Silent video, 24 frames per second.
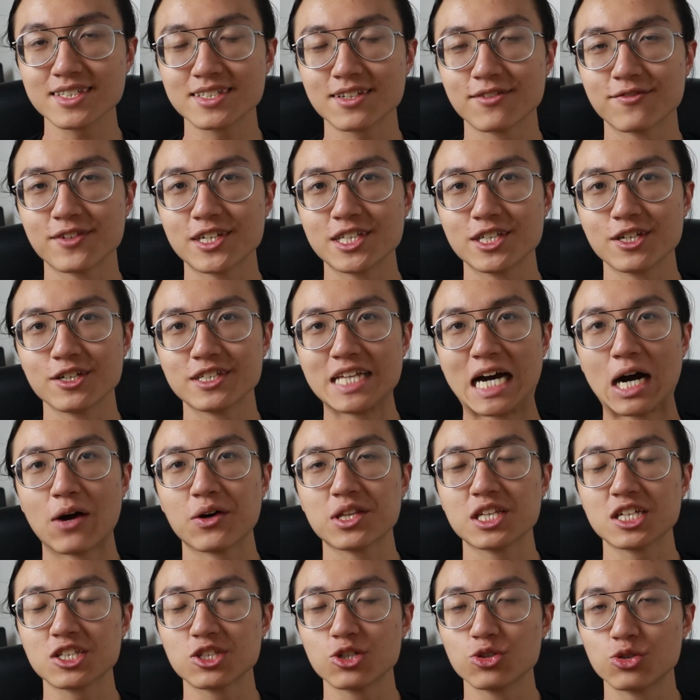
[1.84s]
is a video that I
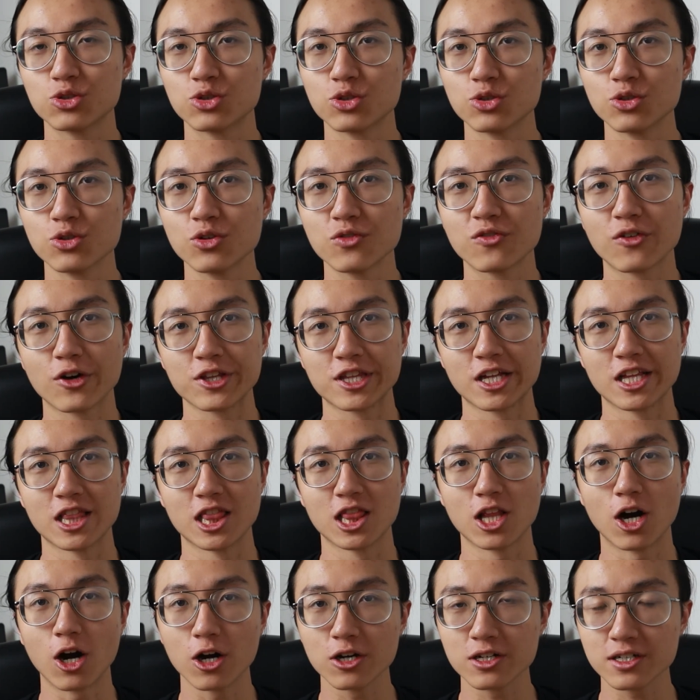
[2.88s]
wanted to do for the
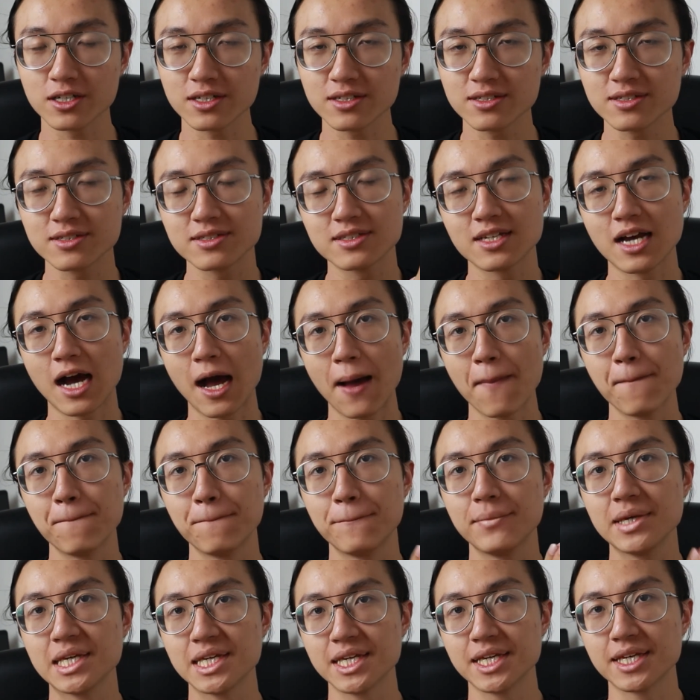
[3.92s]
longest time
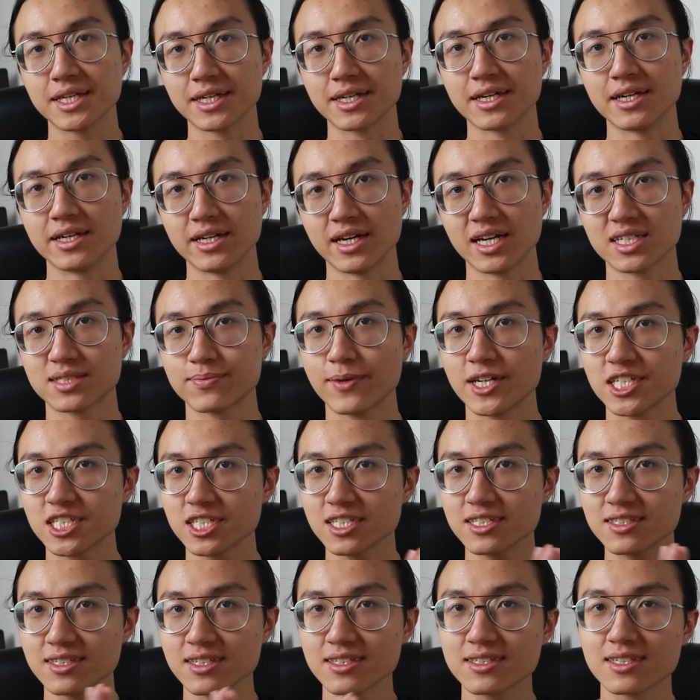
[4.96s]
being.
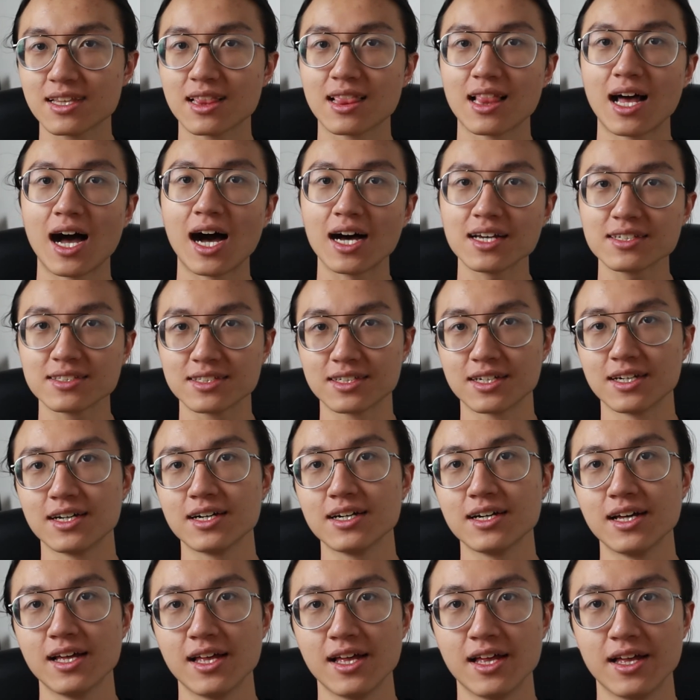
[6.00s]
Especially since last
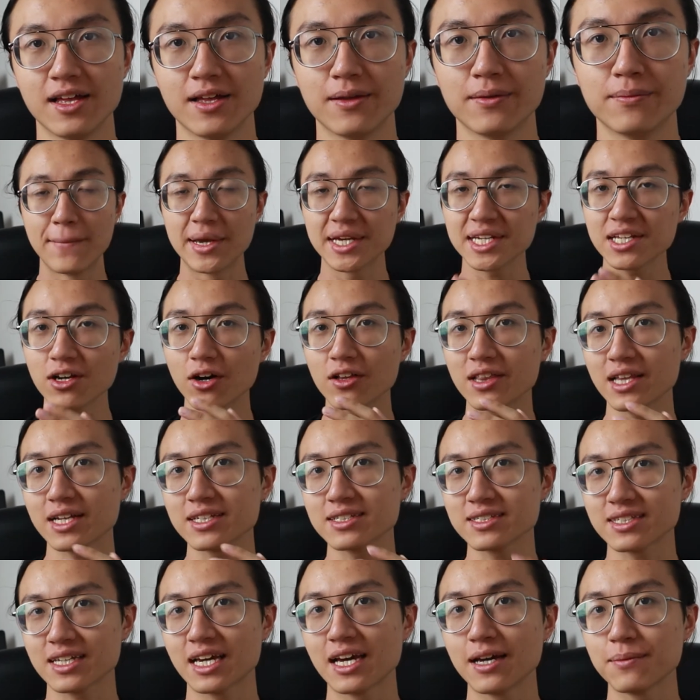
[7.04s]
year, many online
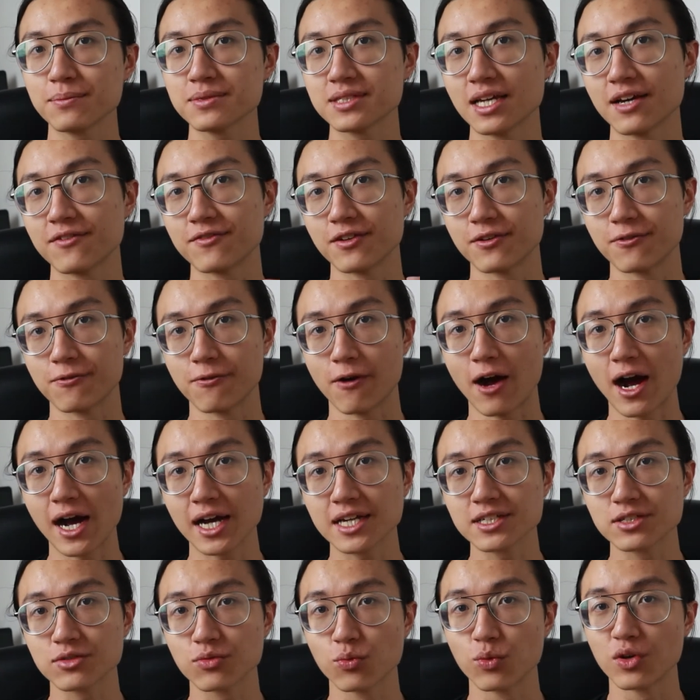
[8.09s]
scams have
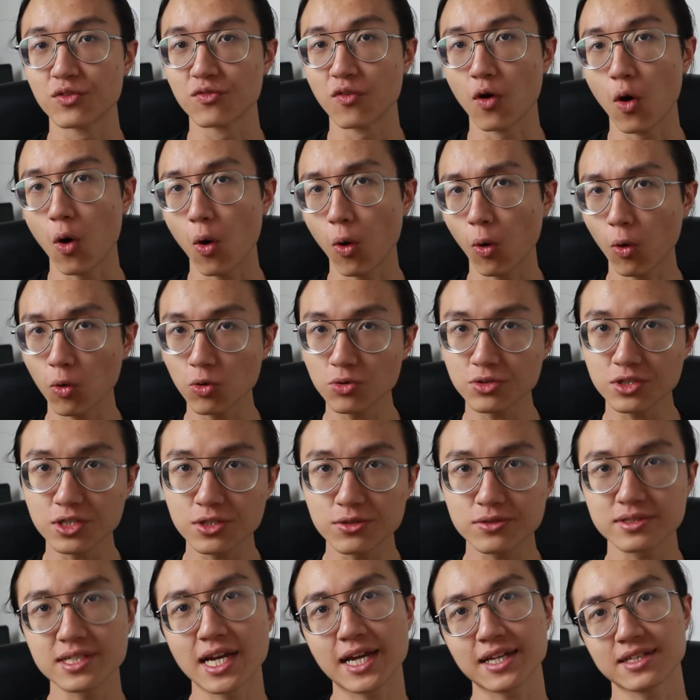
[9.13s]
arisen with whole
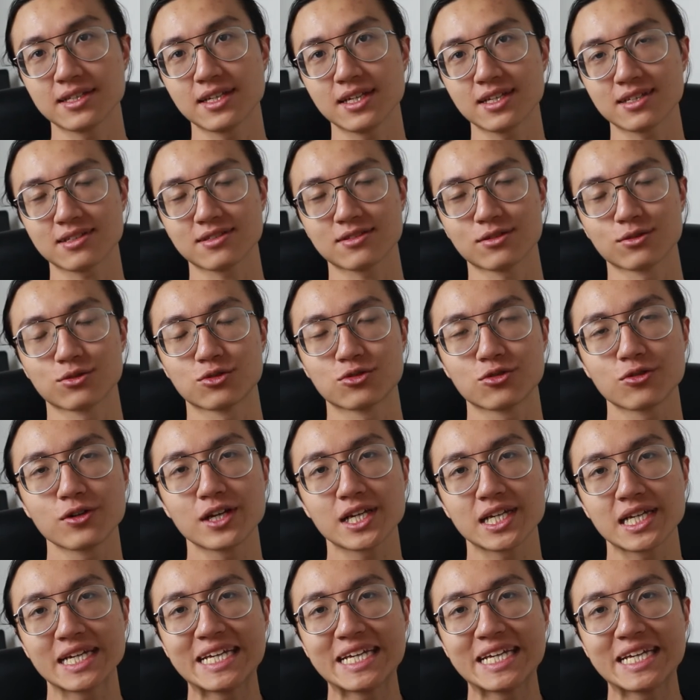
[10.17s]
new technique to trick